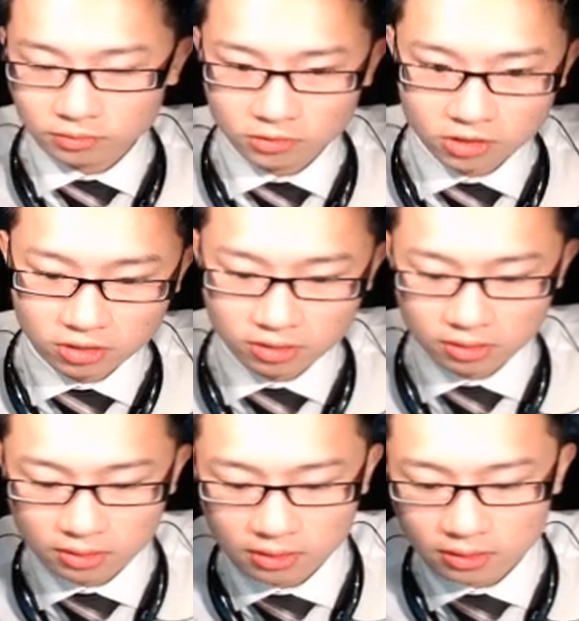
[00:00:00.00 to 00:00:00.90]
Good.
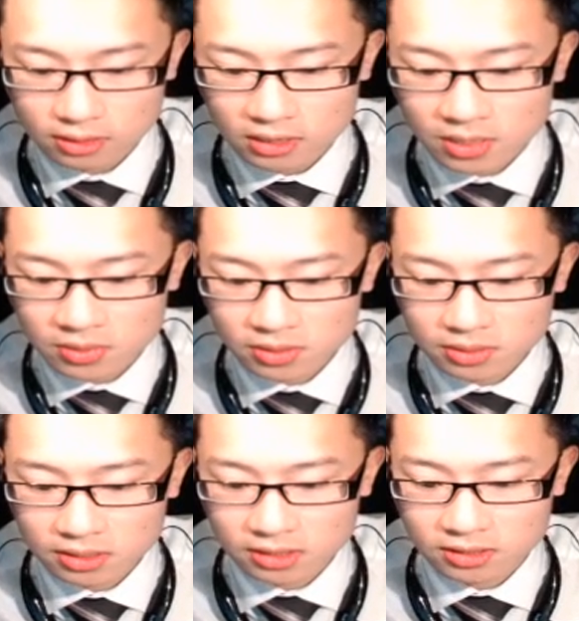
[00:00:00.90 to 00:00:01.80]
A number that
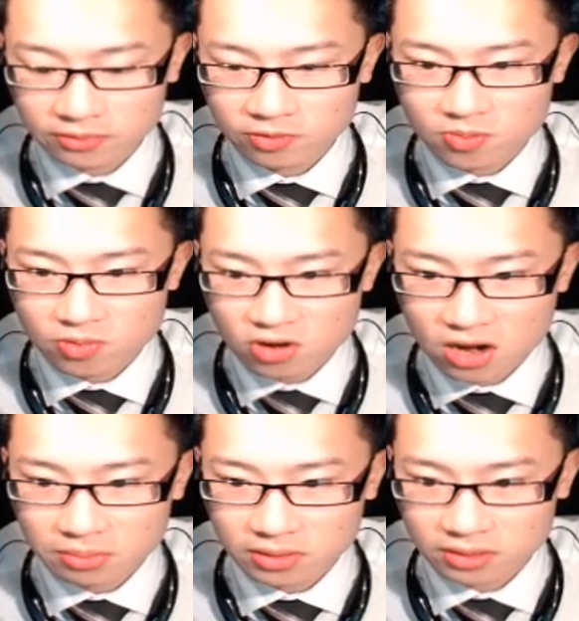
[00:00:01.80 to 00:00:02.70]
tested for
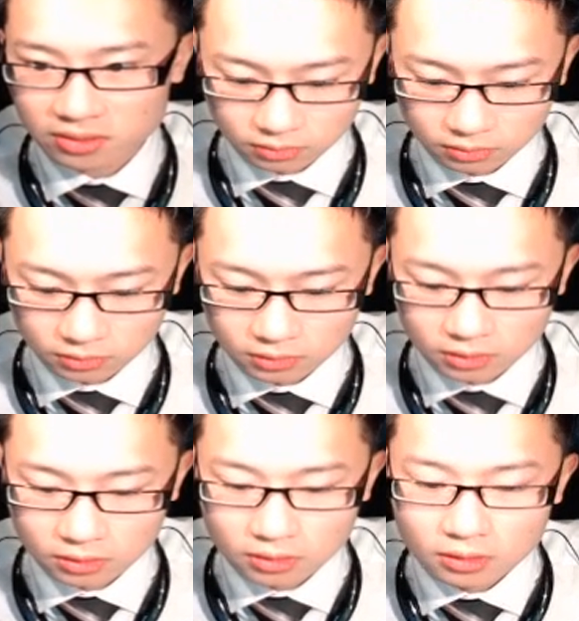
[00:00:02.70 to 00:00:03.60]
primeness.
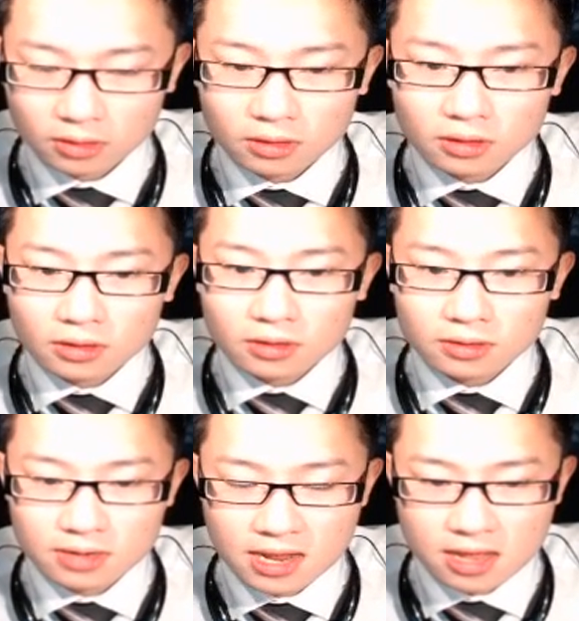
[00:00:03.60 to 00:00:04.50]

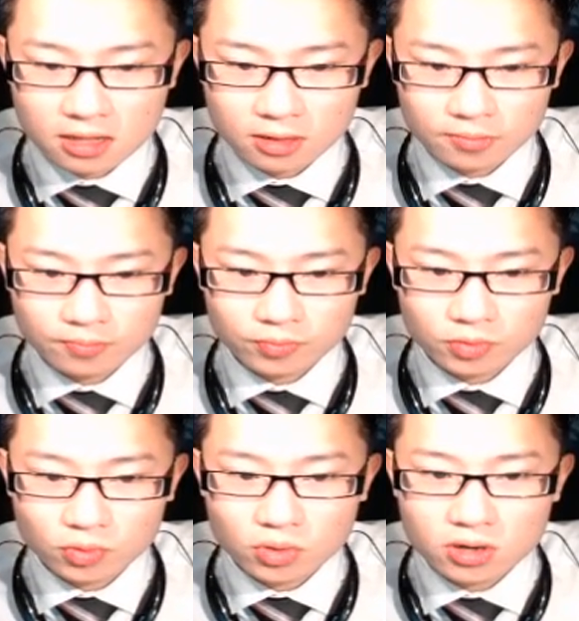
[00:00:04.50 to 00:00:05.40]
Now
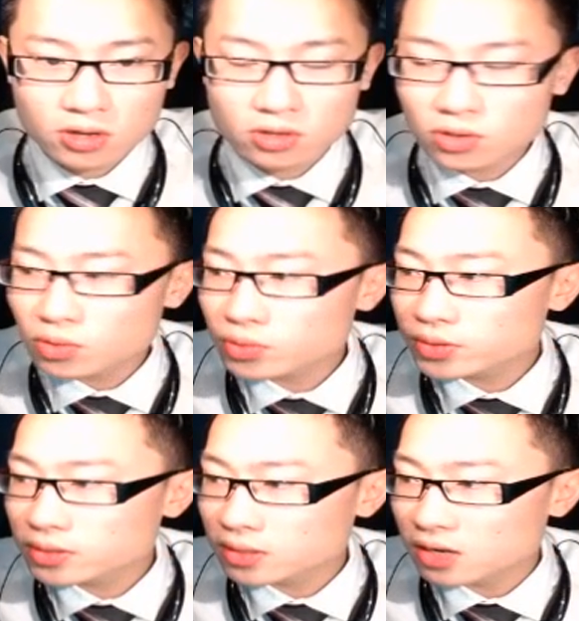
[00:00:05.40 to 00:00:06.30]
we're going to
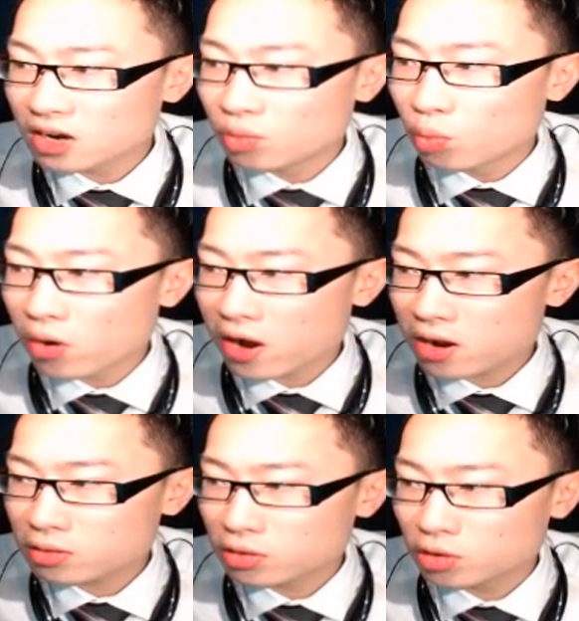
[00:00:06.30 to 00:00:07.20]
use a
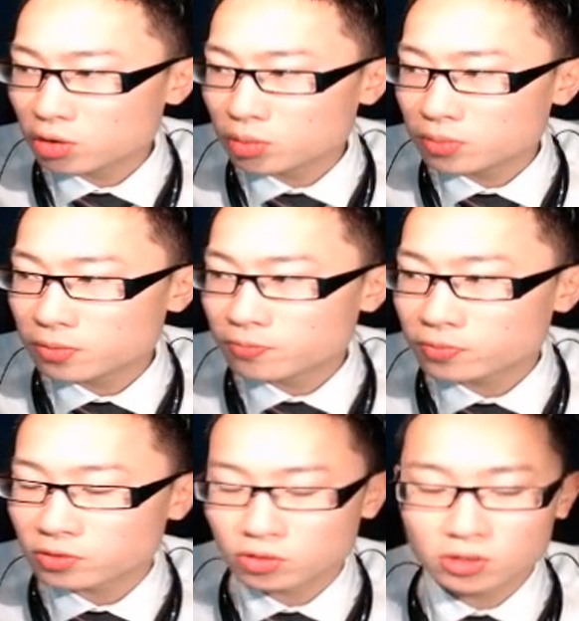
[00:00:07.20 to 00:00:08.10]
while loop
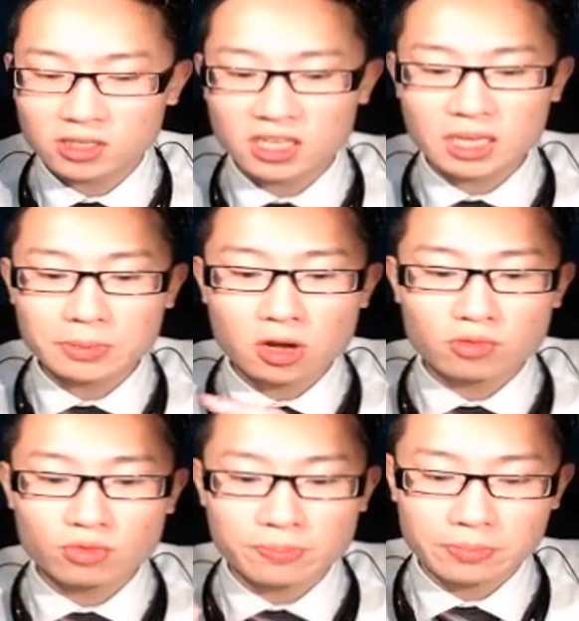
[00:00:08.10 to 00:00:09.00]
to keep on
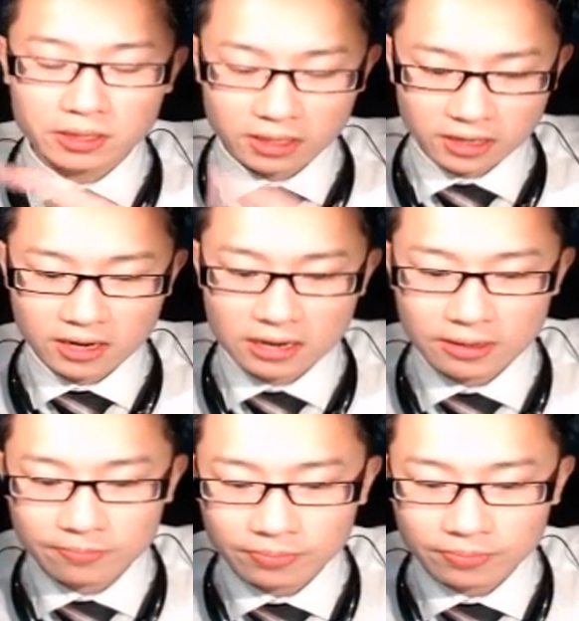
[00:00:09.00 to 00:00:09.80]
repeating